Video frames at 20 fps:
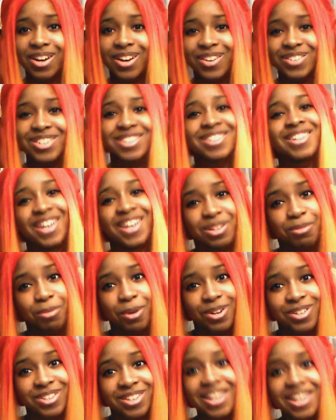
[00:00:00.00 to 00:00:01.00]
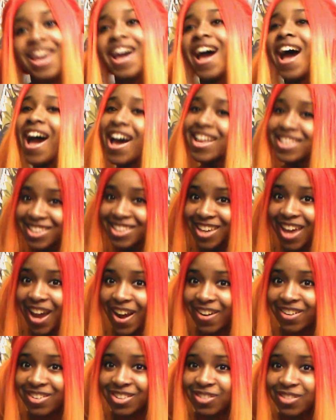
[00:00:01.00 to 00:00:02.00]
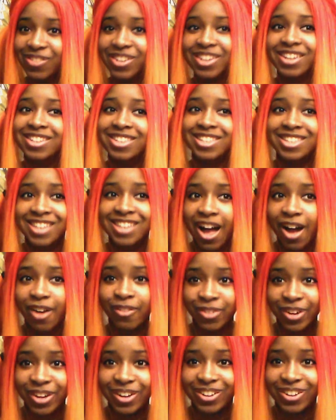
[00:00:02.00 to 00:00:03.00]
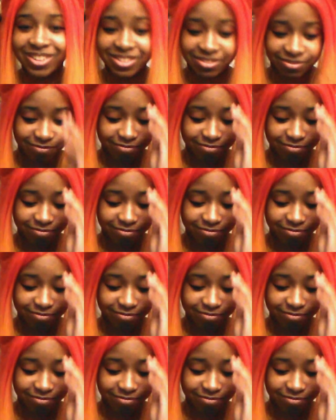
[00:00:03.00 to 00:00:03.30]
I was gonna say as a person, as a character, because he's not real.